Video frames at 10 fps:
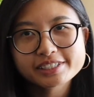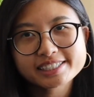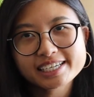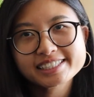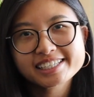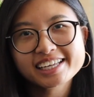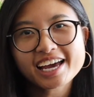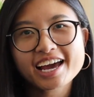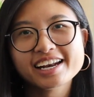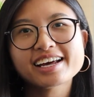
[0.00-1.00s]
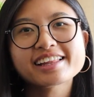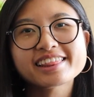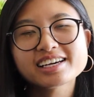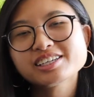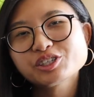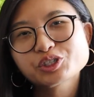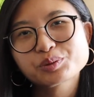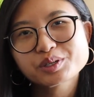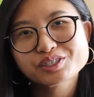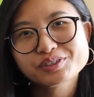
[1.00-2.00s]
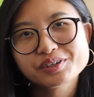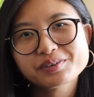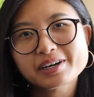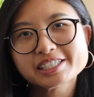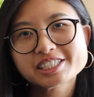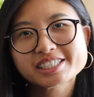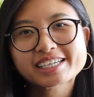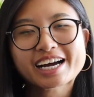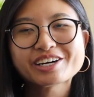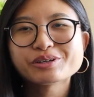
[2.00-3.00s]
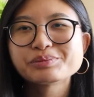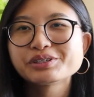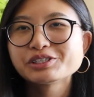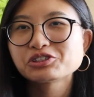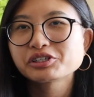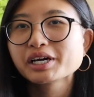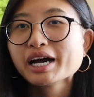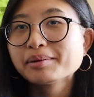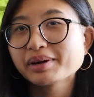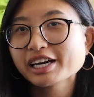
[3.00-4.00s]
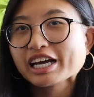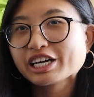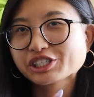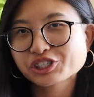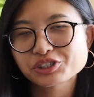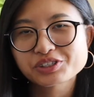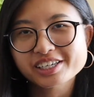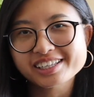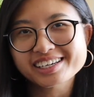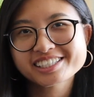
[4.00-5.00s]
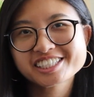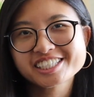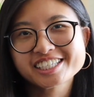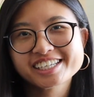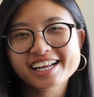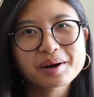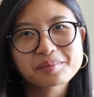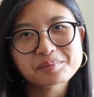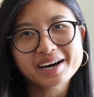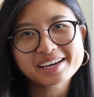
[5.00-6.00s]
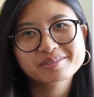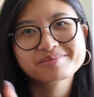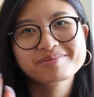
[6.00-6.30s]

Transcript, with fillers: you stayed till the end, thank you so much for watching. I hope you enjoyed my shoe collection. Bye.